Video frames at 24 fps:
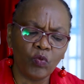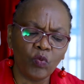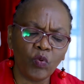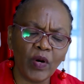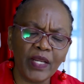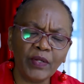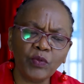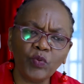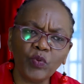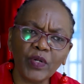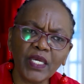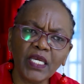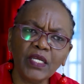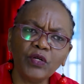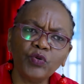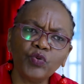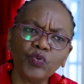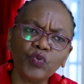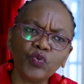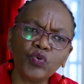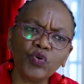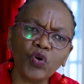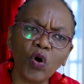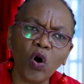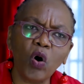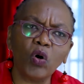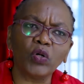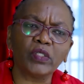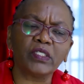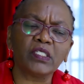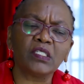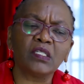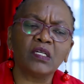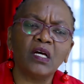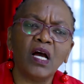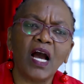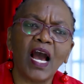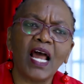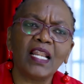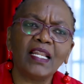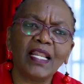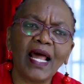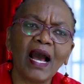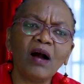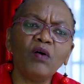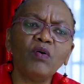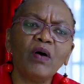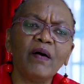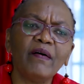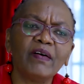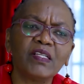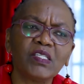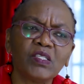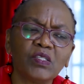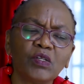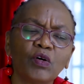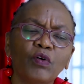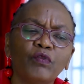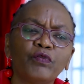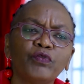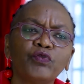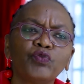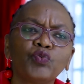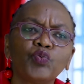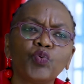When we do not allow ourselves to